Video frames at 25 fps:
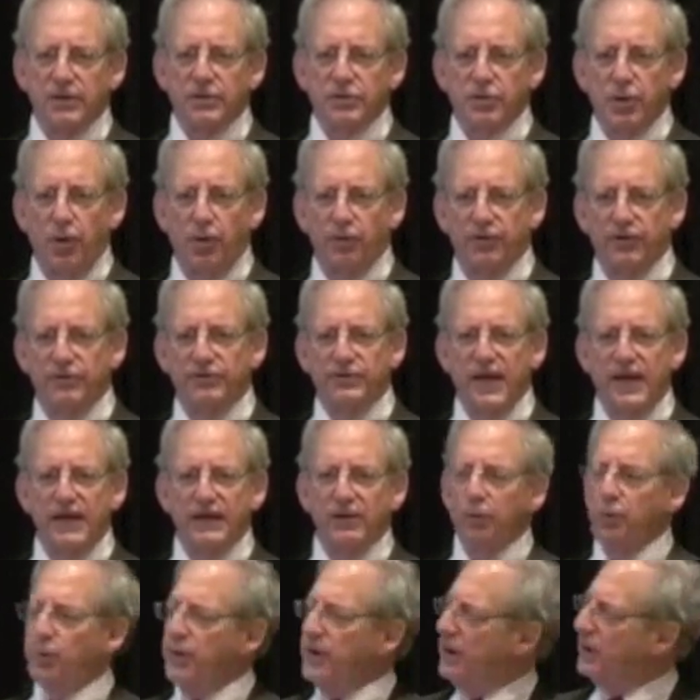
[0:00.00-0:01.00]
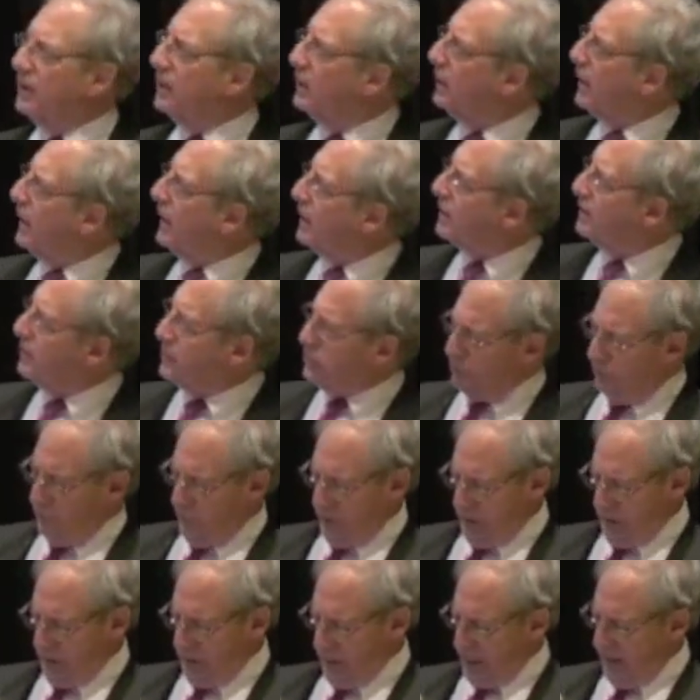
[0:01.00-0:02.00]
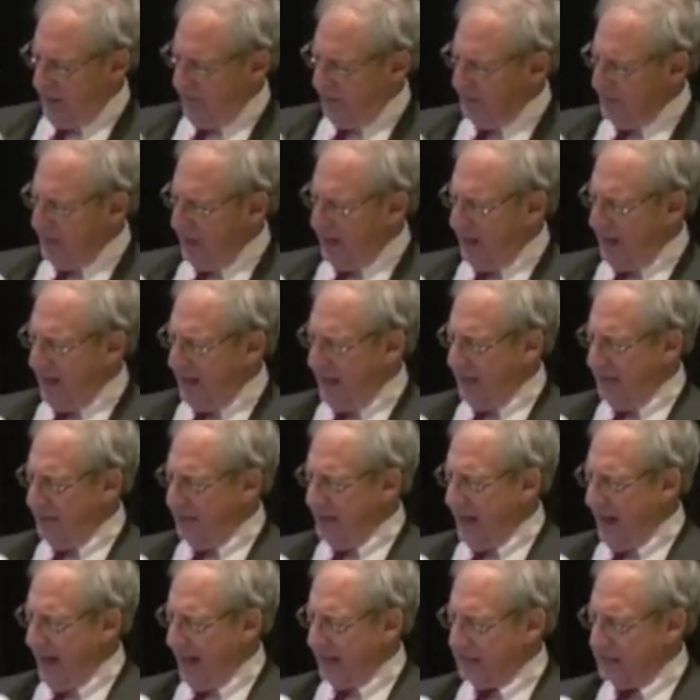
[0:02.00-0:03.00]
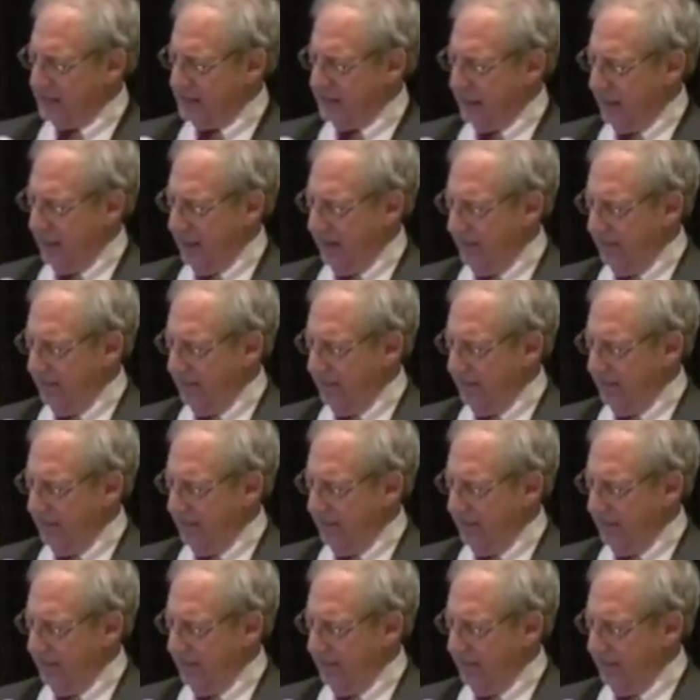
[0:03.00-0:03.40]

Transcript: So the data we collect is really in that